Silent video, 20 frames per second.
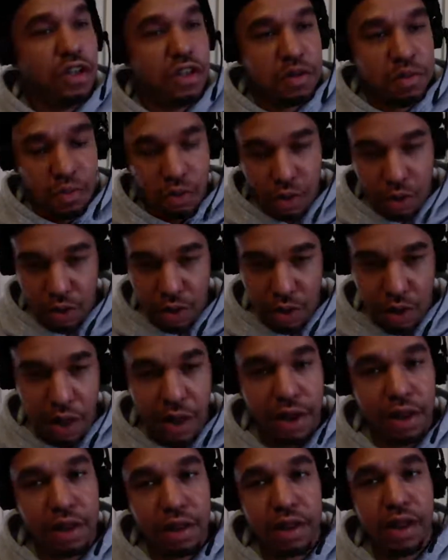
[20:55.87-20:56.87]
It's more than
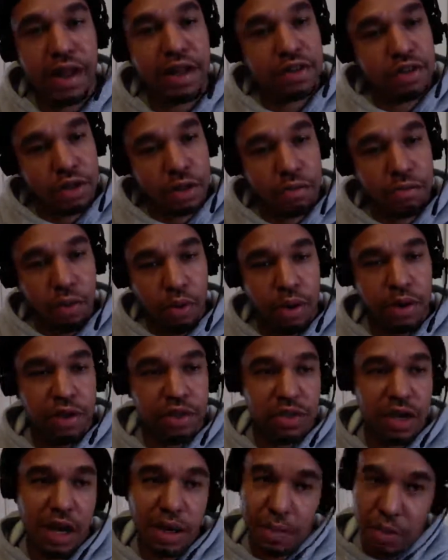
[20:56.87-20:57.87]
likely at some point
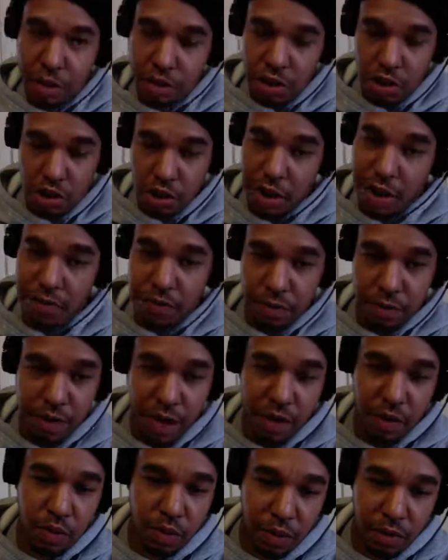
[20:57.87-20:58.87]
in time going to drop from
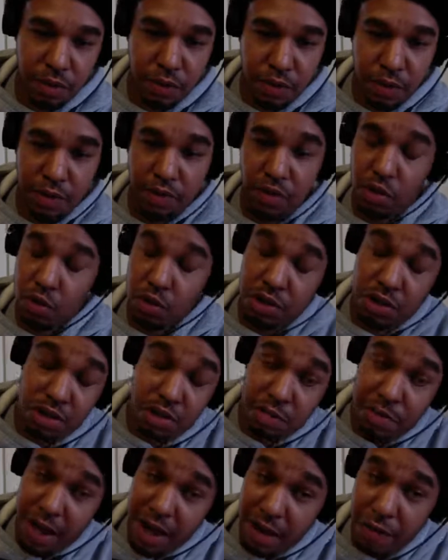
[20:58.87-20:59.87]
that 150, which
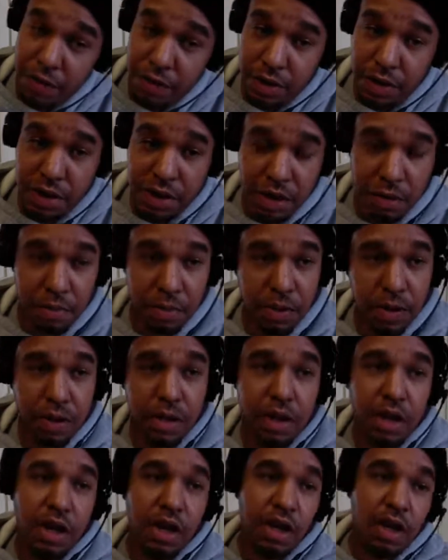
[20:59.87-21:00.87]
is bad for the
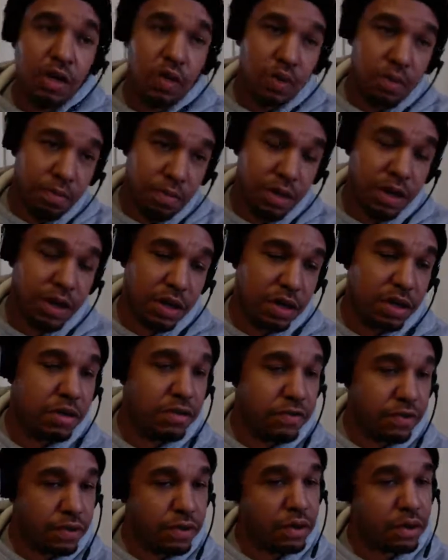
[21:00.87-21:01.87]
company, but
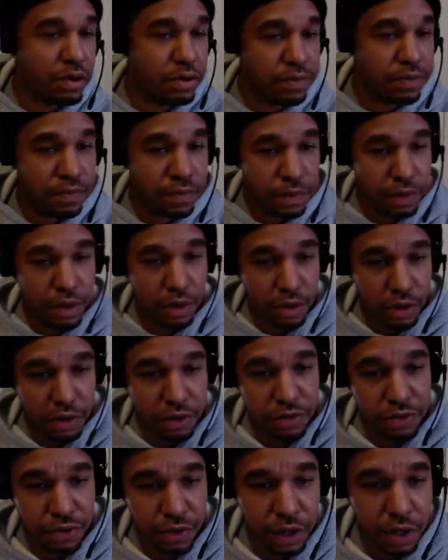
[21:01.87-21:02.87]
good for
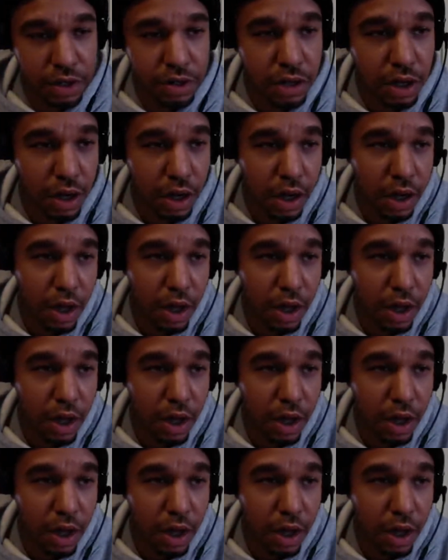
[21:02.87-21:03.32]
good for us.